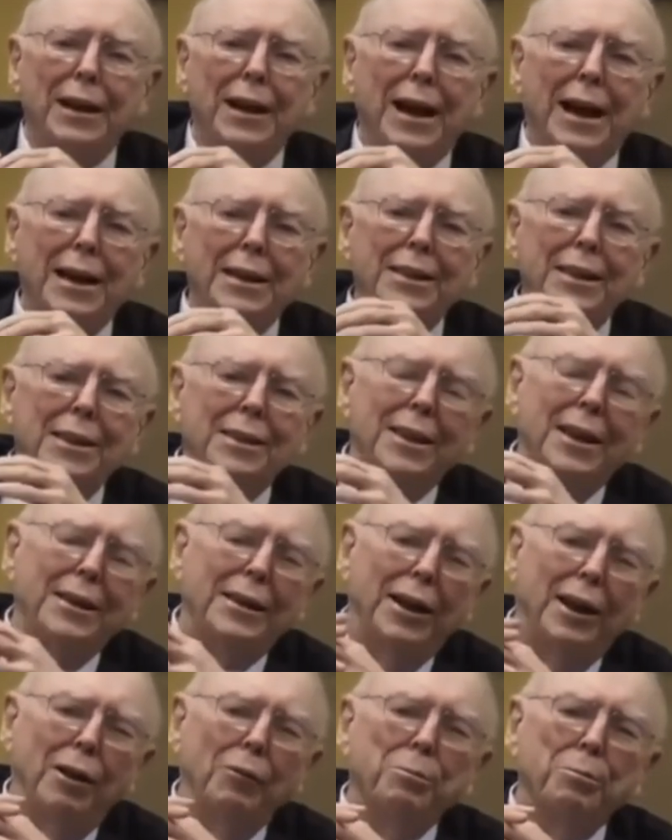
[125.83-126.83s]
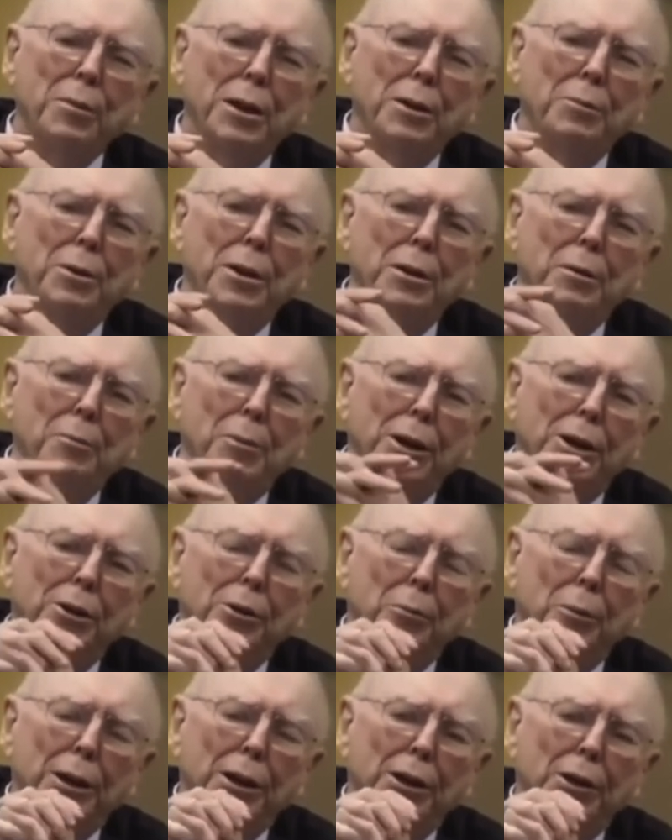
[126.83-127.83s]
I think that helped me be a better
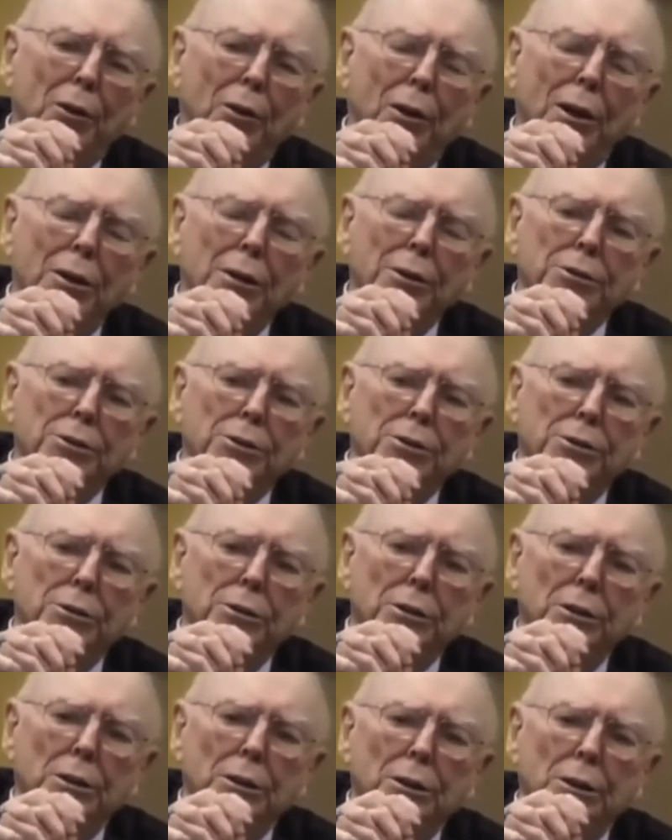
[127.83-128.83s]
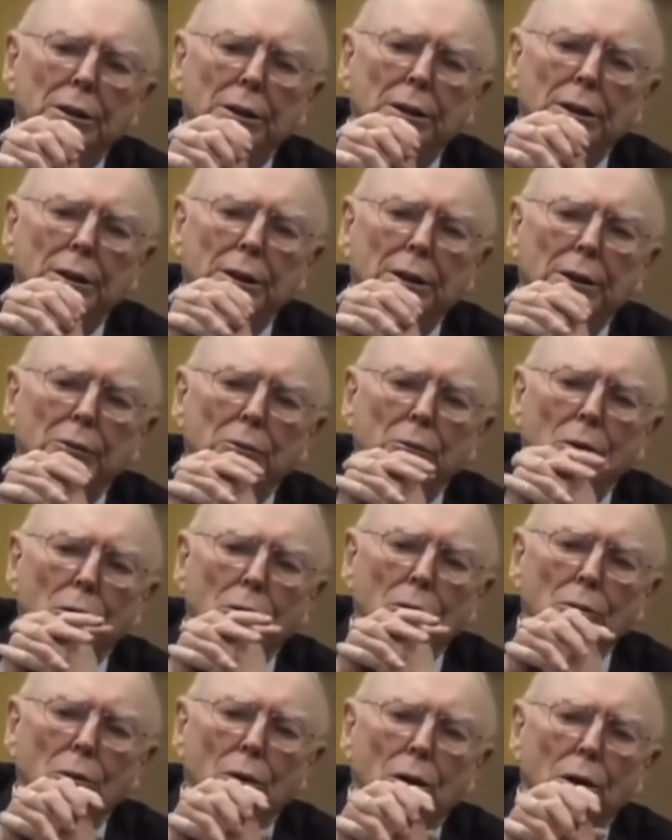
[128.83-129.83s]
meteorologist in World
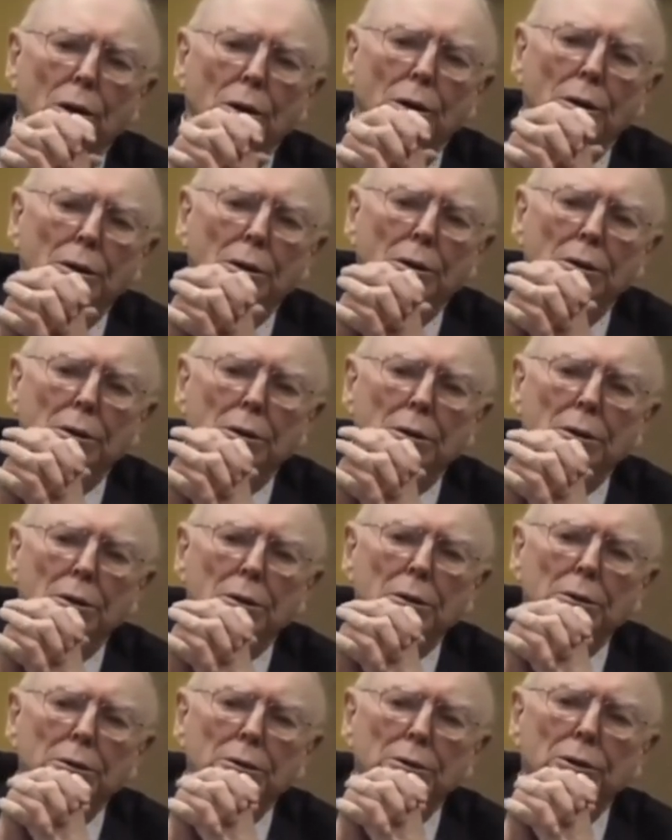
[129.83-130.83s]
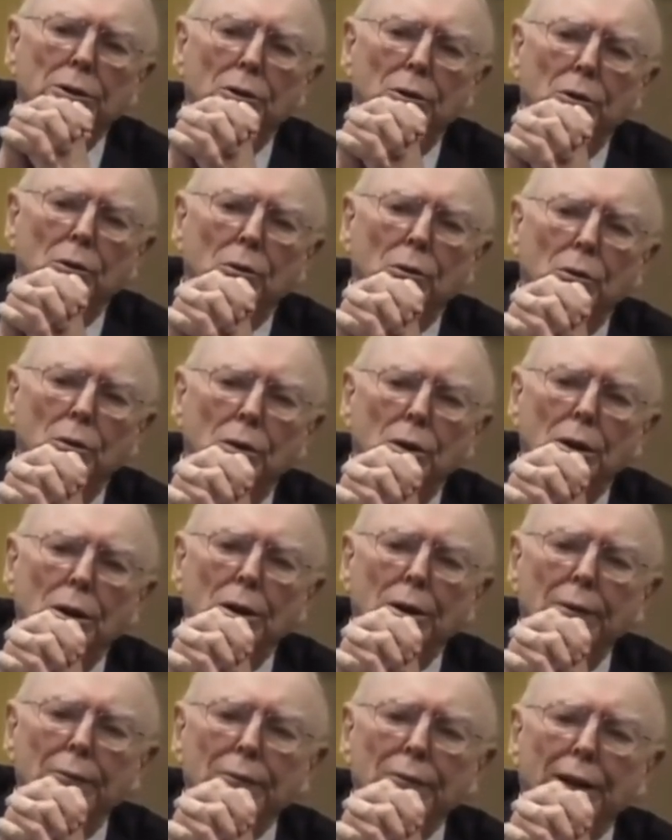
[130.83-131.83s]
War II.
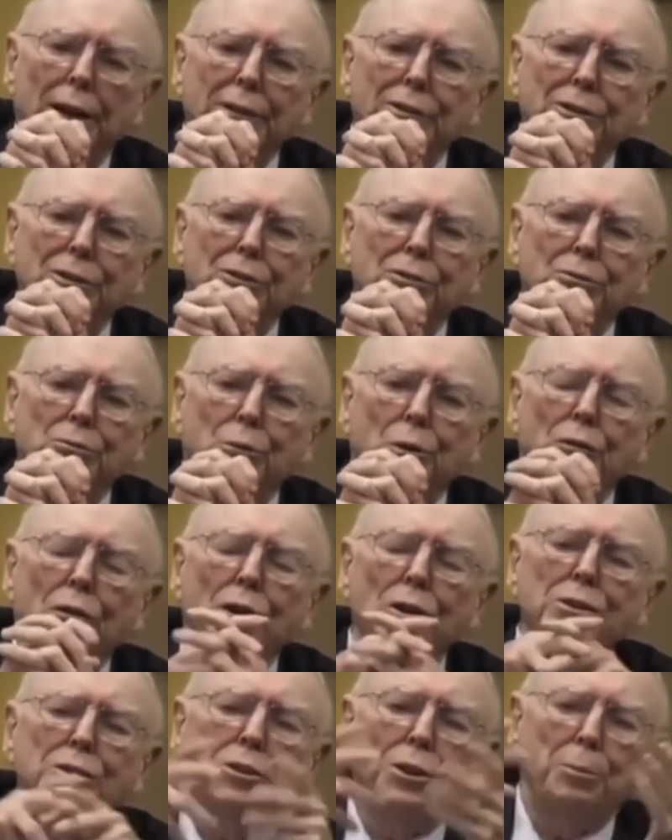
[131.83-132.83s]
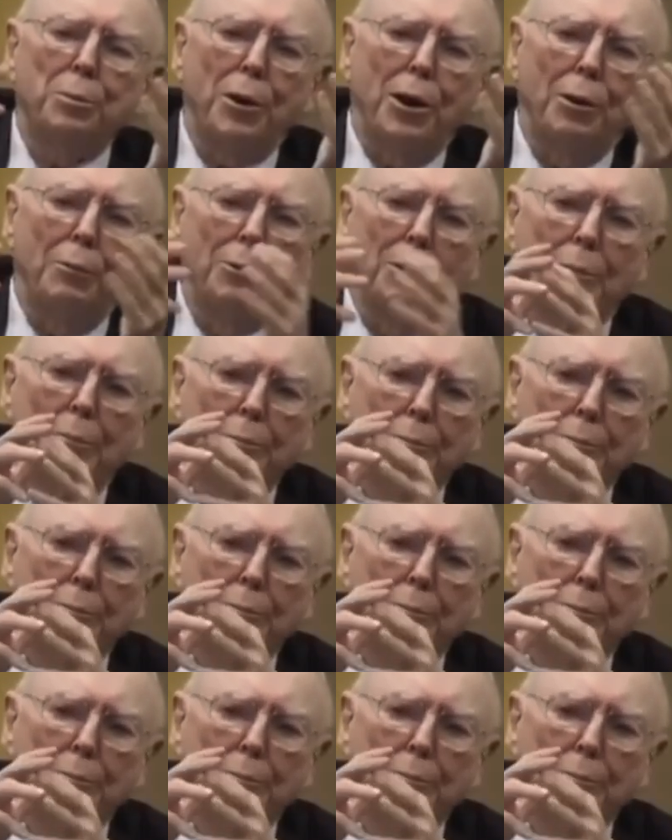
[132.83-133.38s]
I just reversed the problem.